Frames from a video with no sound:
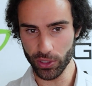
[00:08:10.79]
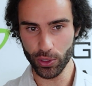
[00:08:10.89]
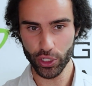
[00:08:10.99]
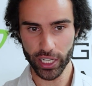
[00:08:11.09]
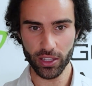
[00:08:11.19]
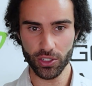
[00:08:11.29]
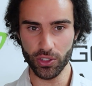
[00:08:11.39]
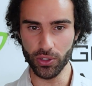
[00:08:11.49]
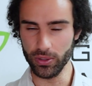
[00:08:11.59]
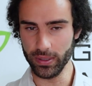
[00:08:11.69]
I want to
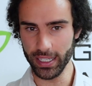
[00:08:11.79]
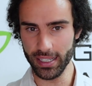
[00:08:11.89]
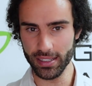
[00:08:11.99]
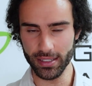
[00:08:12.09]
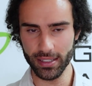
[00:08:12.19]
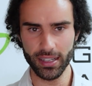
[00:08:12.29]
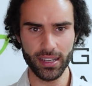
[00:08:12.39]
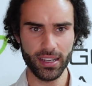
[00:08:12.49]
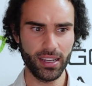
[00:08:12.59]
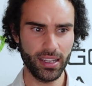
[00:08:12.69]
challenge you, is it
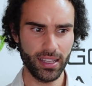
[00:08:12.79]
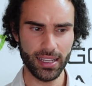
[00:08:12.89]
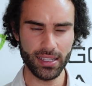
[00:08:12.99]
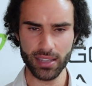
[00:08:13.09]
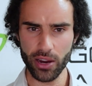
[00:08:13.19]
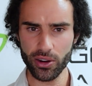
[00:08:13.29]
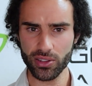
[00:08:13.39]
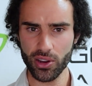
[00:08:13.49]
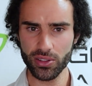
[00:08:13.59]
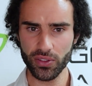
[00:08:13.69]

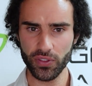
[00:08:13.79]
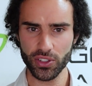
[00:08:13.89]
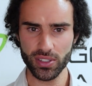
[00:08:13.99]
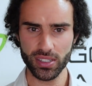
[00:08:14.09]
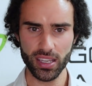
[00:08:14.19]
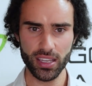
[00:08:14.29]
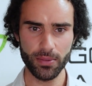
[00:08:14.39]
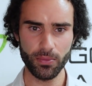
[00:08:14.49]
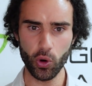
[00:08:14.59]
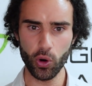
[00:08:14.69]
serotonin
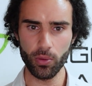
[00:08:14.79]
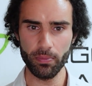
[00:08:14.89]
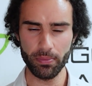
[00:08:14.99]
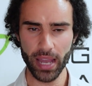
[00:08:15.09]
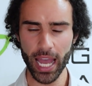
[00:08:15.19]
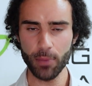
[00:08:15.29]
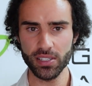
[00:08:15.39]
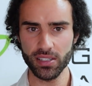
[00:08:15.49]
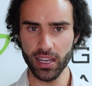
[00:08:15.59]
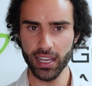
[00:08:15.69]
deficiency or
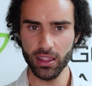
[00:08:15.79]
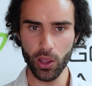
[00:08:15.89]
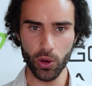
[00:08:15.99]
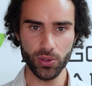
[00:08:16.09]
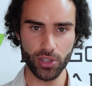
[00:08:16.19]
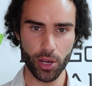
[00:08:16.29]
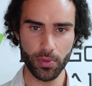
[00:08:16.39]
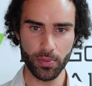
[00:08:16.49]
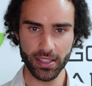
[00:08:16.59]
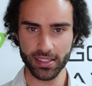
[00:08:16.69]
perhaps is it a low
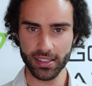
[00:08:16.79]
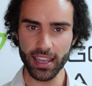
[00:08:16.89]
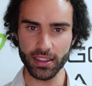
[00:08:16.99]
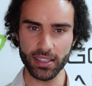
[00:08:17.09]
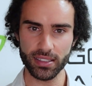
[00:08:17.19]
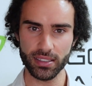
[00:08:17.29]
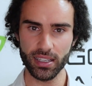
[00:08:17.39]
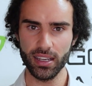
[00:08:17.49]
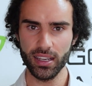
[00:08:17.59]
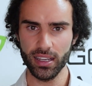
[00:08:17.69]
dopamine state
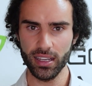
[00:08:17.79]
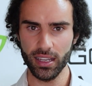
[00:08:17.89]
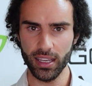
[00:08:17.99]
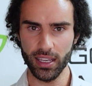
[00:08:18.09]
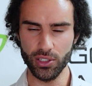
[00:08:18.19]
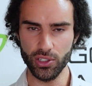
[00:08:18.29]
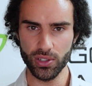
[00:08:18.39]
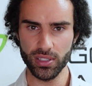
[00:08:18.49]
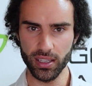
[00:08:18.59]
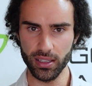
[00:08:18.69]
that's
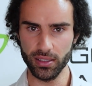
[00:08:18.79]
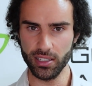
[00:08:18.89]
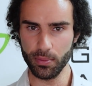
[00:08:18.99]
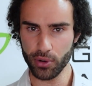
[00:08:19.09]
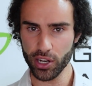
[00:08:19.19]
inducing